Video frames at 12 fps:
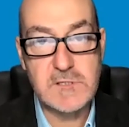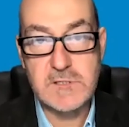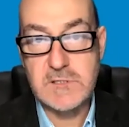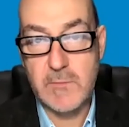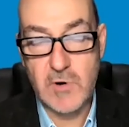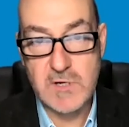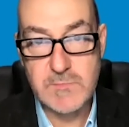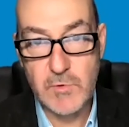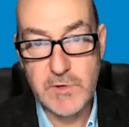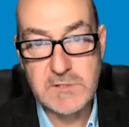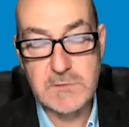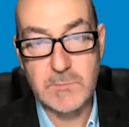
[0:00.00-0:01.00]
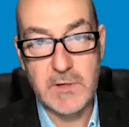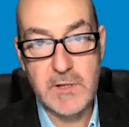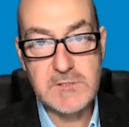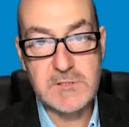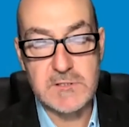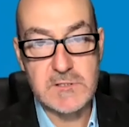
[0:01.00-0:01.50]
summarise Mornington
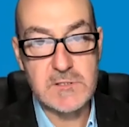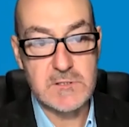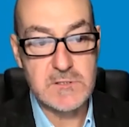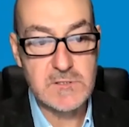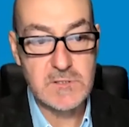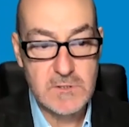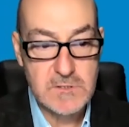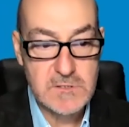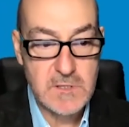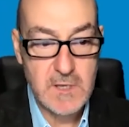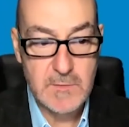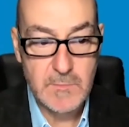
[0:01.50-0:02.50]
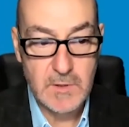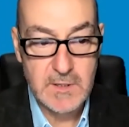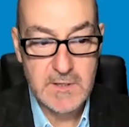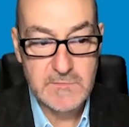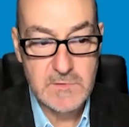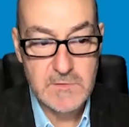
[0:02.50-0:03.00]
Peninsula's concerns, they
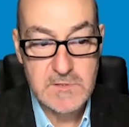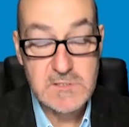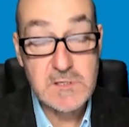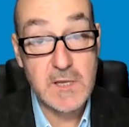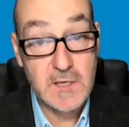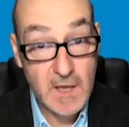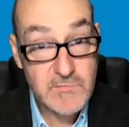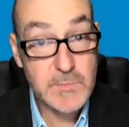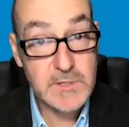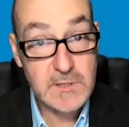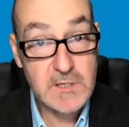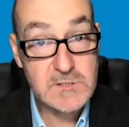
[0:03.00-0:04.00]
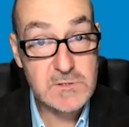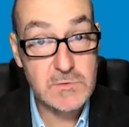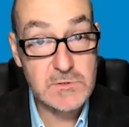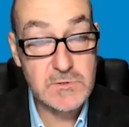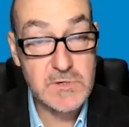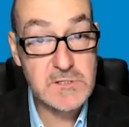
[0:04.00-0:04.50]
believe that the state government needs
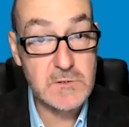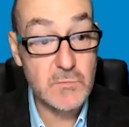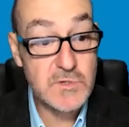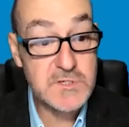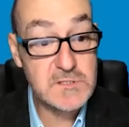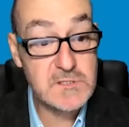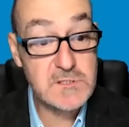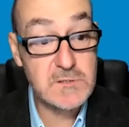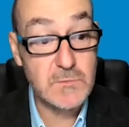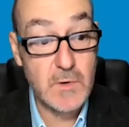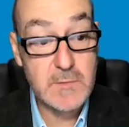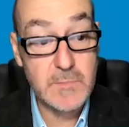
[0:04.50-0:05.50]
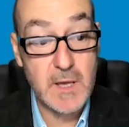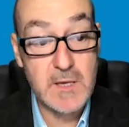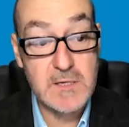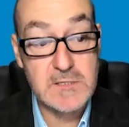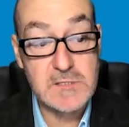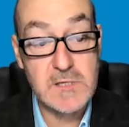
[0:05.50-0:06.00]
to address the risks to
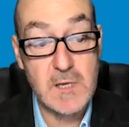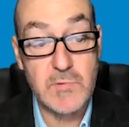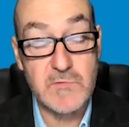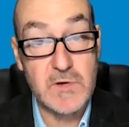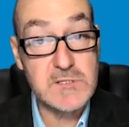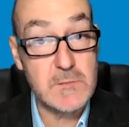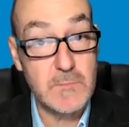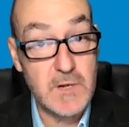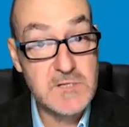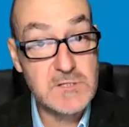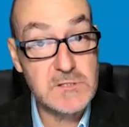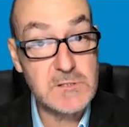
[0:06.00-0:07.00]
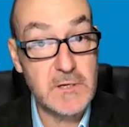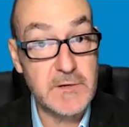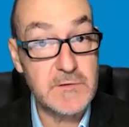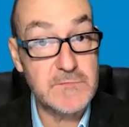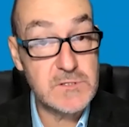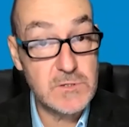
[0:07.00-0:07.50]
ratepayers and provide some
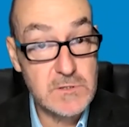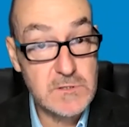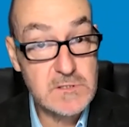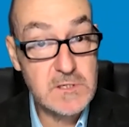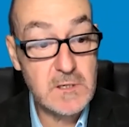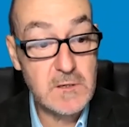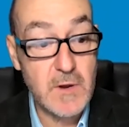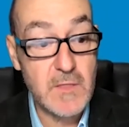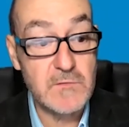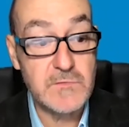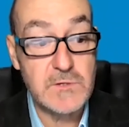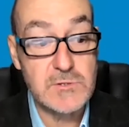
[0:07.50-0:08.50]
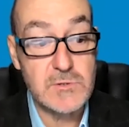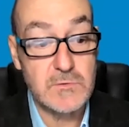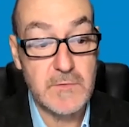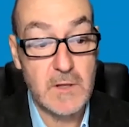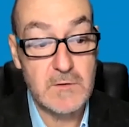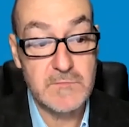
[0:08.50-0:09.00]
legislative certainty around the
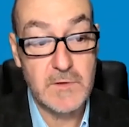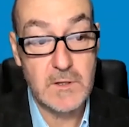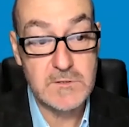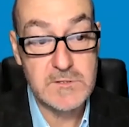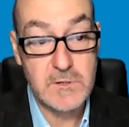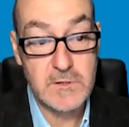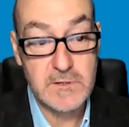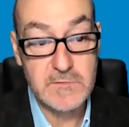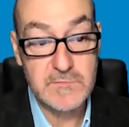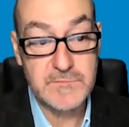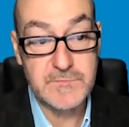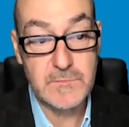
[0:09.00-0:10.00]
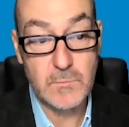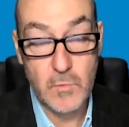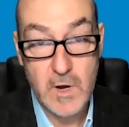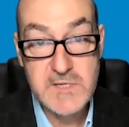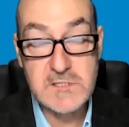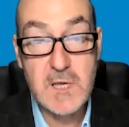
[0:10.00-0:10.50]
future of alternative
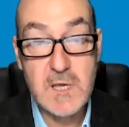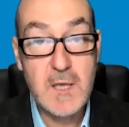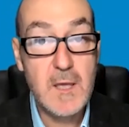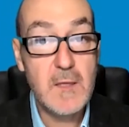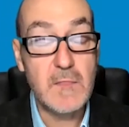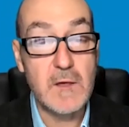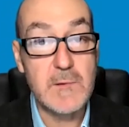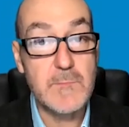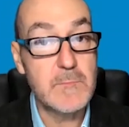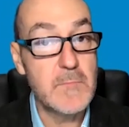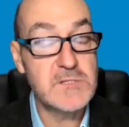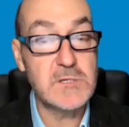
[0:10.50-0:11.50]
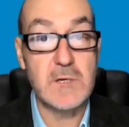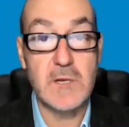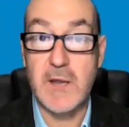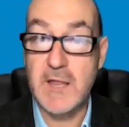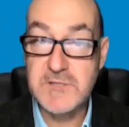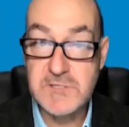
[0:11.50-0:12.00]
waste. They mention
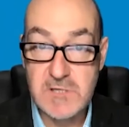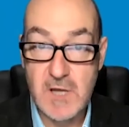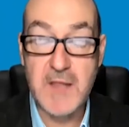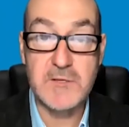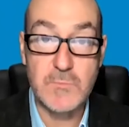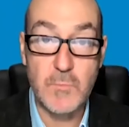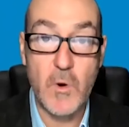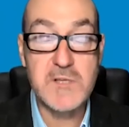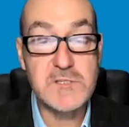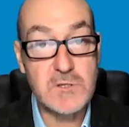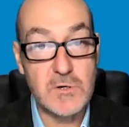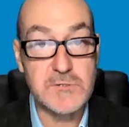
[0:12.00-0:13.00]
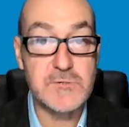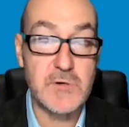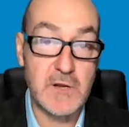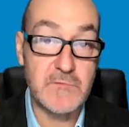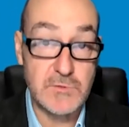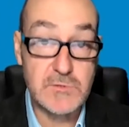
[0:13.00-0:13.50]
an unsighted waste
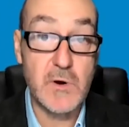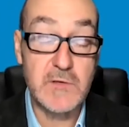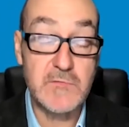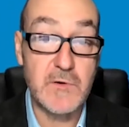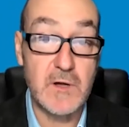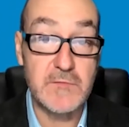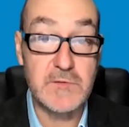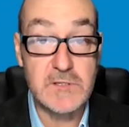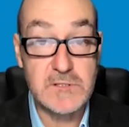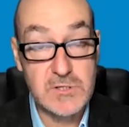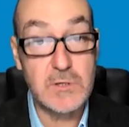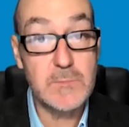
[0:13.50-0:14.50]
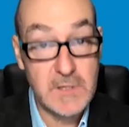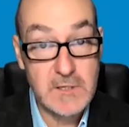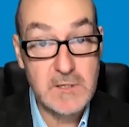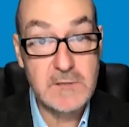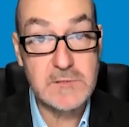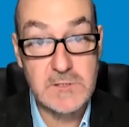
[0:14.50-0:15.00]
contract for a 25-year term,
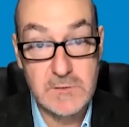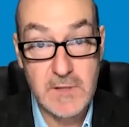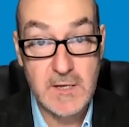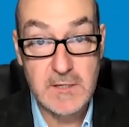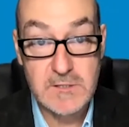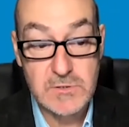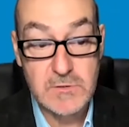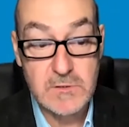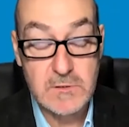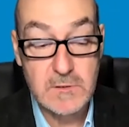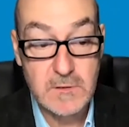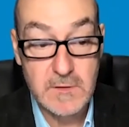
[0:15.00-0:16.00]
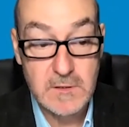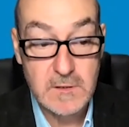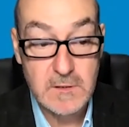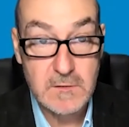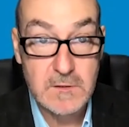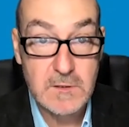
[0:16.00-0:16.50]
getting to that issue
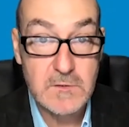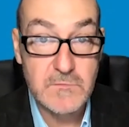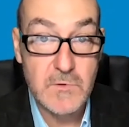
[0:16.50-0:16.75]
that you've